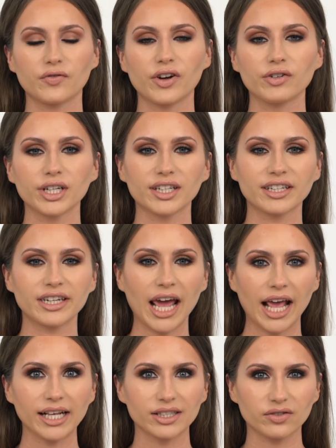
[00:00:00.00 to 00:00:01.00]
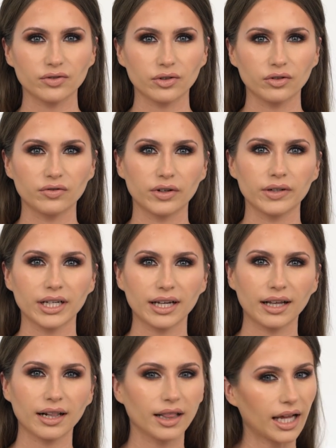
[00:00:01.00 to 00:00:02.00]
very tasteful, very
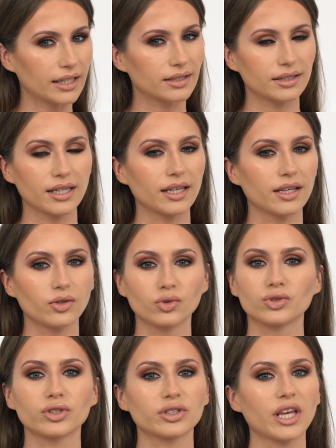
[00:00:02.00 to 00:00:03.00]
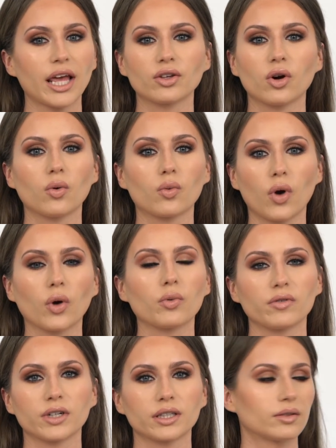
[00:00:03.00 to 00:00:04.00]
classy. You just can't go wrong
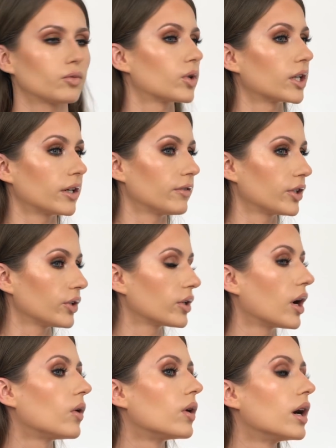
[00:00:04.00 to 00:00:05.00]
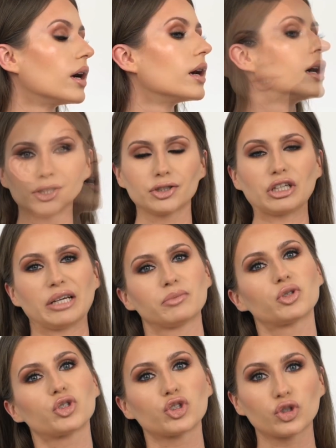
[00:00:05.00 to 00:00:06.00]
with it wherever you go. So I'm
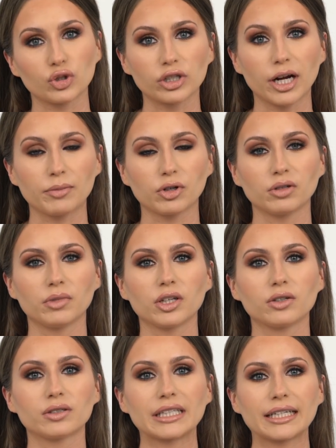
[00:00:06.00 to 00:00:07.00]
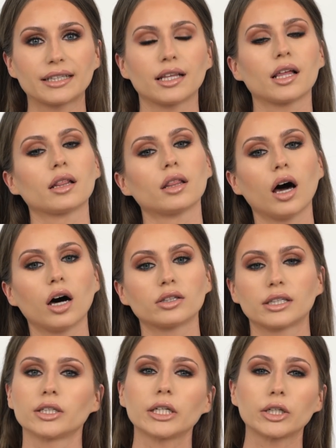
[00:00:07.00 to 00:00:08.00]
sure I'm going to be using it a lot
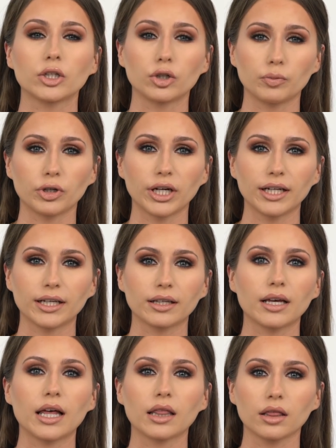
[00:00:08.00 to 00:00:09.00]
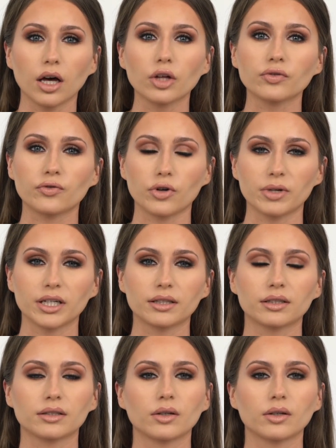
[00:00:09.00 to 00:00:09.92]
and incorporating a lot from it